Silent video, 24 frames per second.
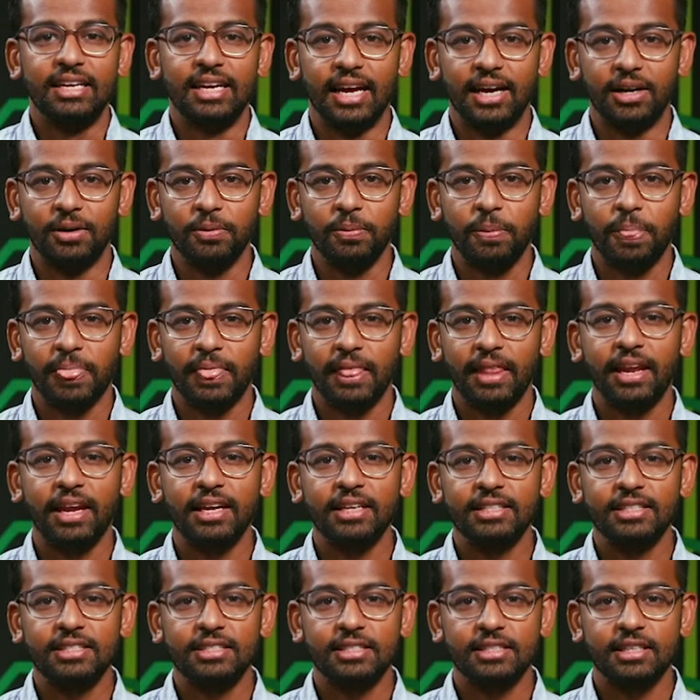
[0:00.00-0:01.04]
Now,
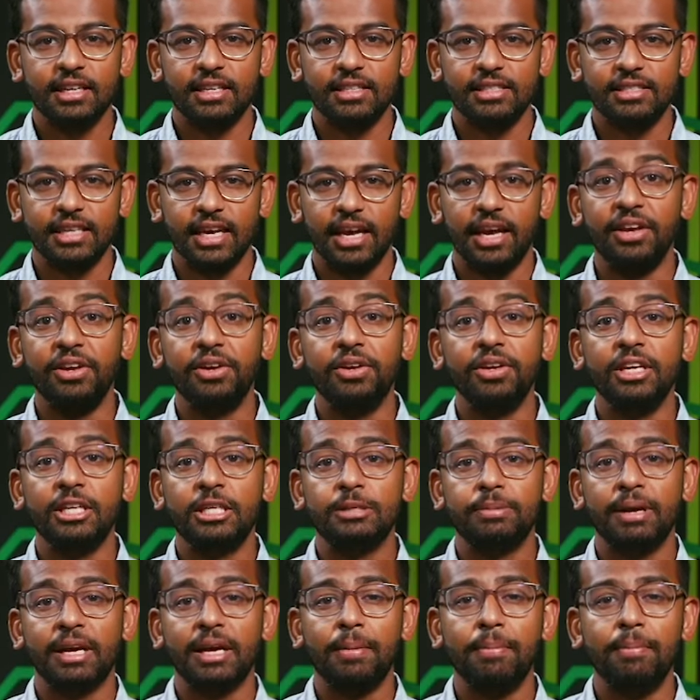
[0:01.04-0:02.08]
let's say you need to
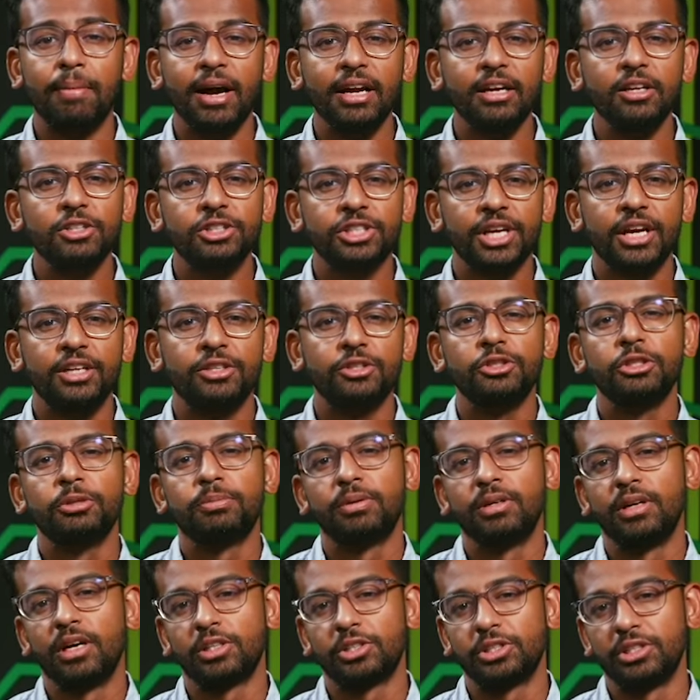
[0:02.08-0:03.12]
make a minor change in your
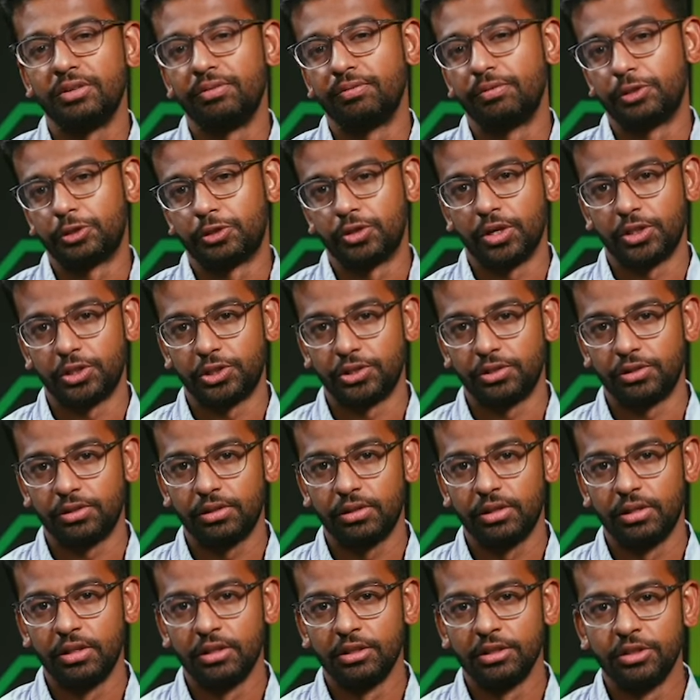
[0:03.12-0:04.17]
production infrastructure.
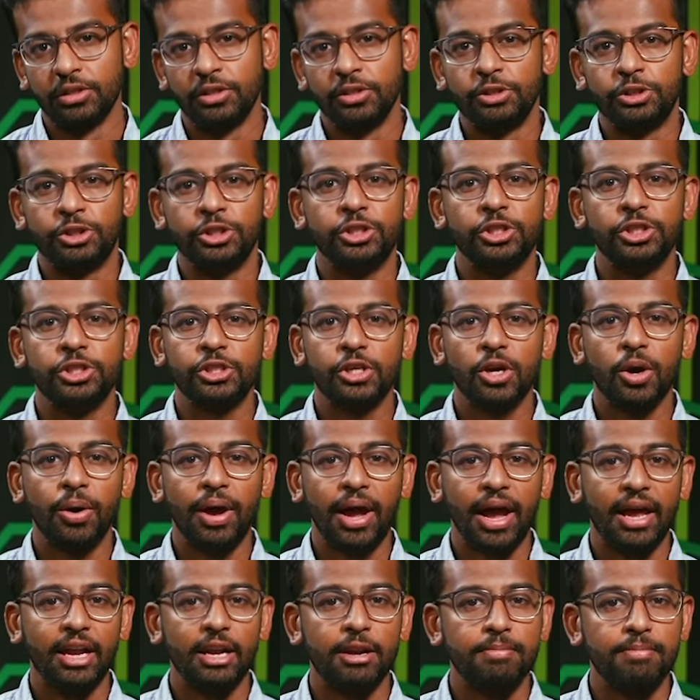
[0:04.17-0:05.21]
Should you just go
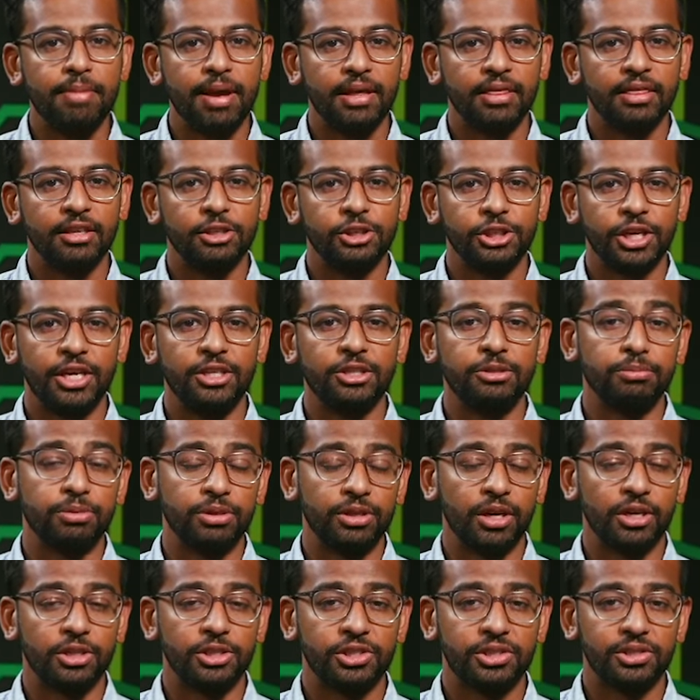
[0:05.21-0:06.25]
ahead and make the change in
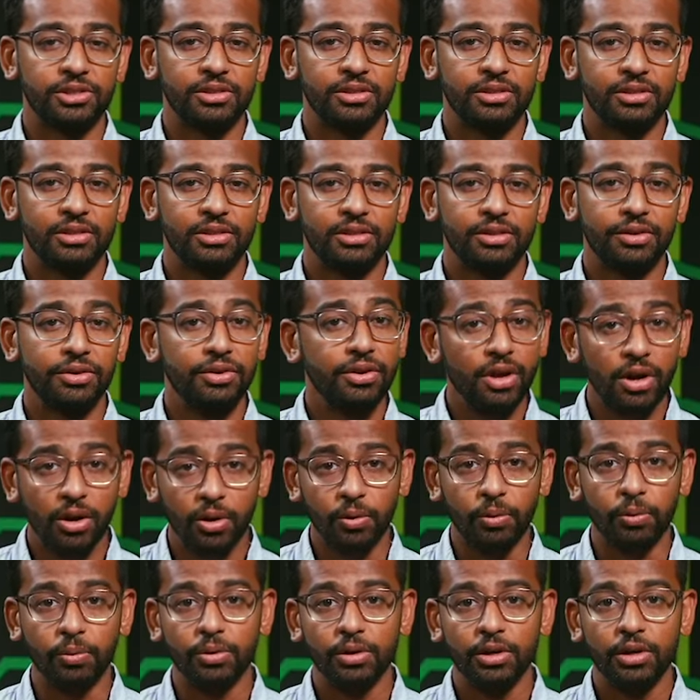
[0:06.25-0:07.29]
production?
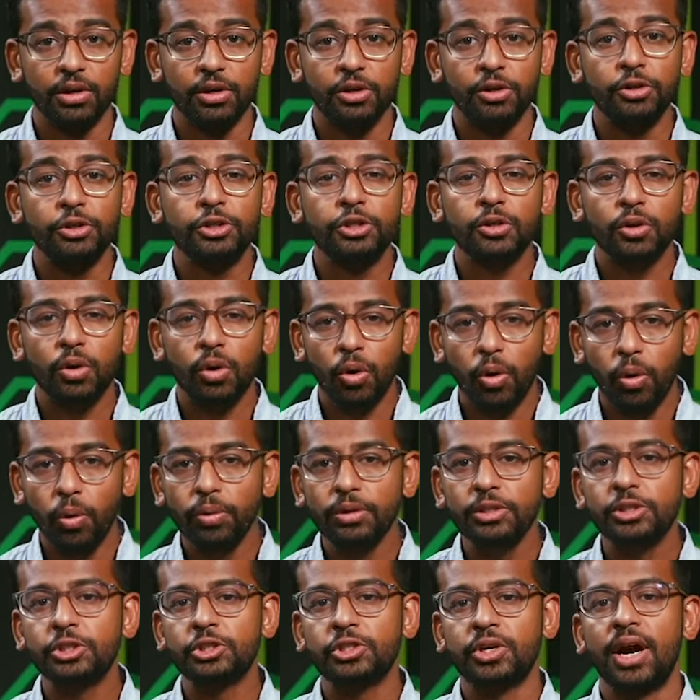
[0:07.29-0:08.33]
No, you should
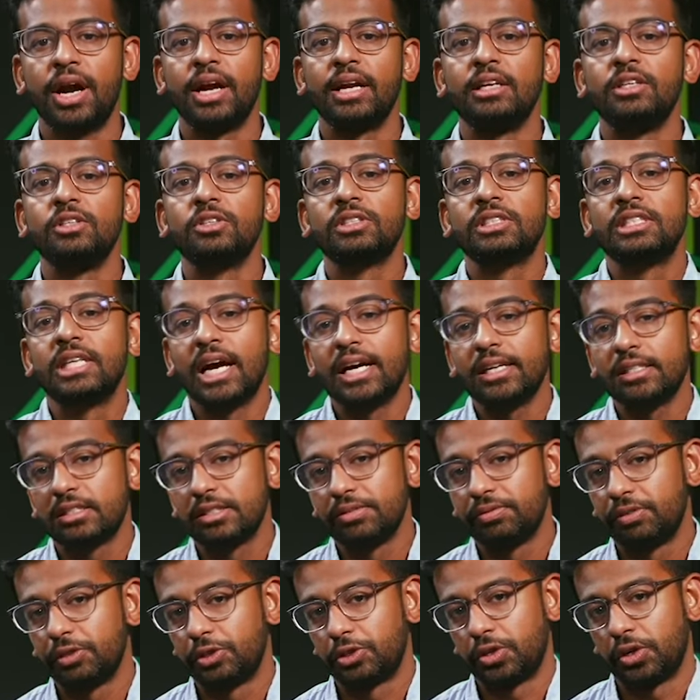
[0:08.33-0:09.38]
always try it in your test
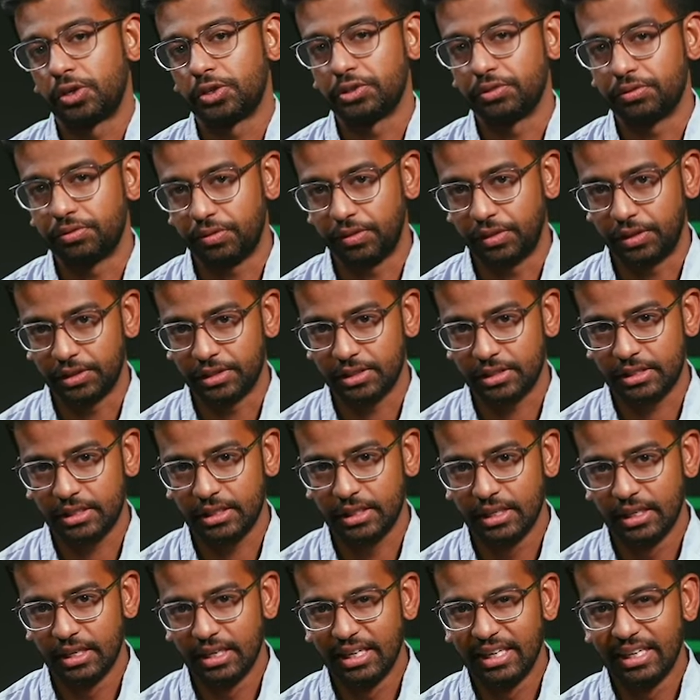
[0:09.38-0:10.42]
infrastructure first.
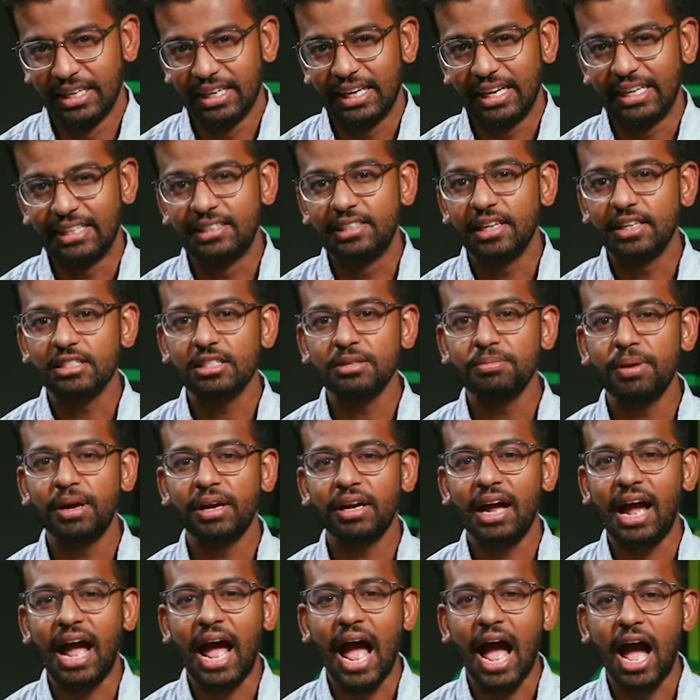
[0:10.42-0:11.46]
It doesn't
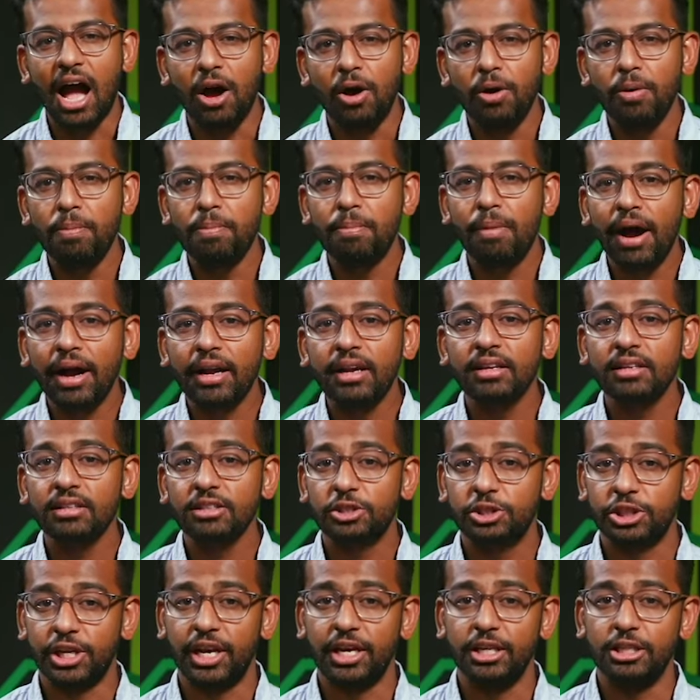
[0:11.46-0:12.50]
matter how minor the
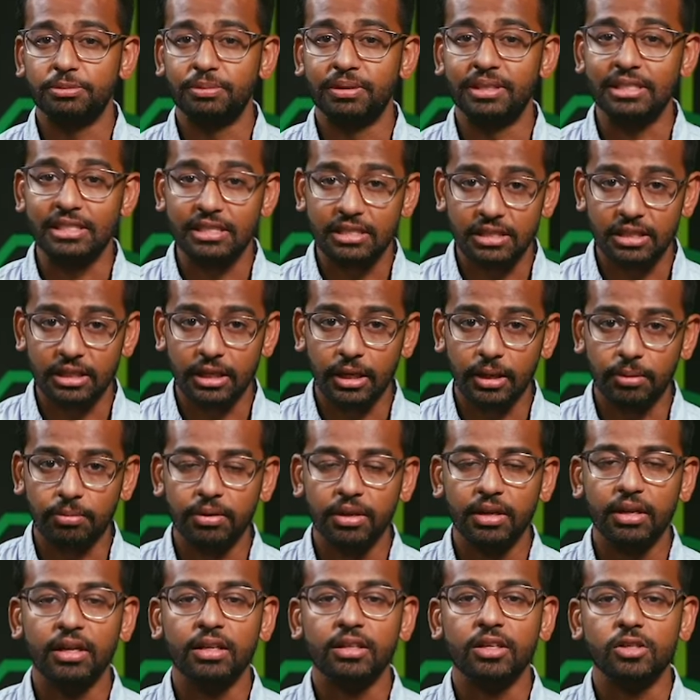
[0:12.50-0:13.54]
change may seem,
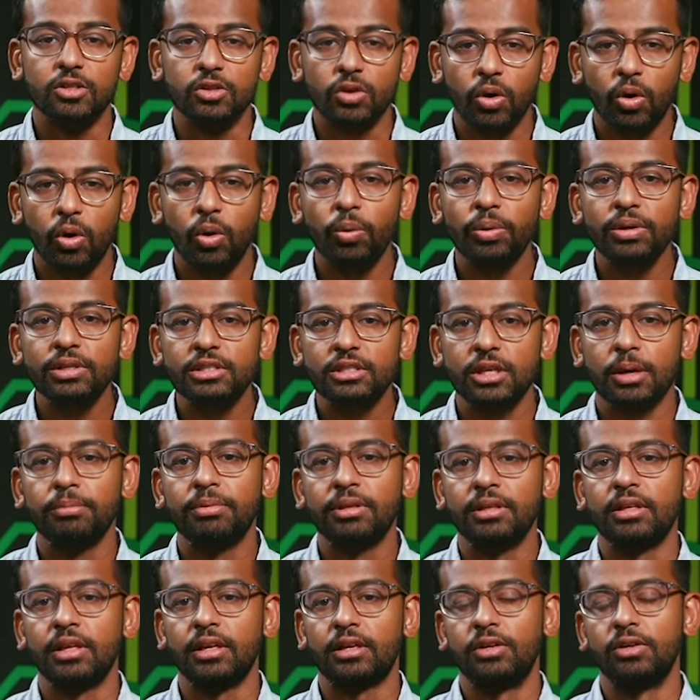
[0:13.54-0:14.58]
there's always
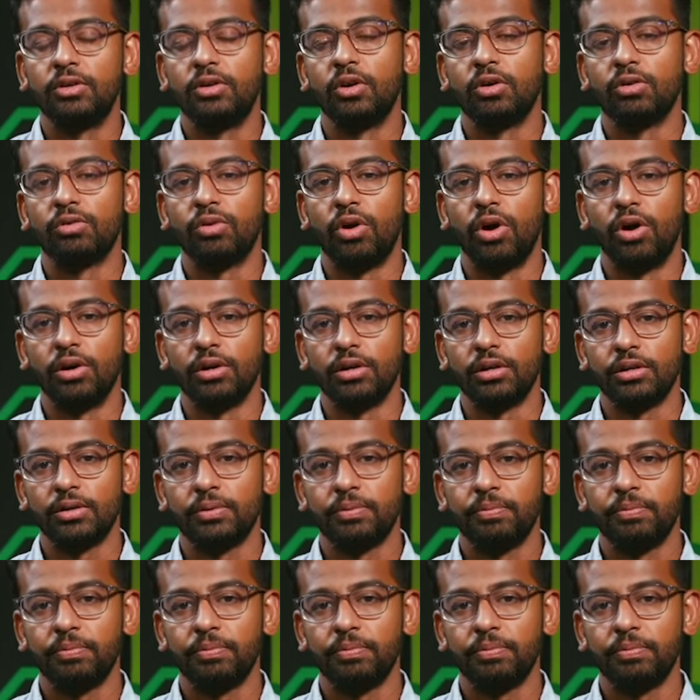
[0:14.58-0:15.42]
something that could go wrong.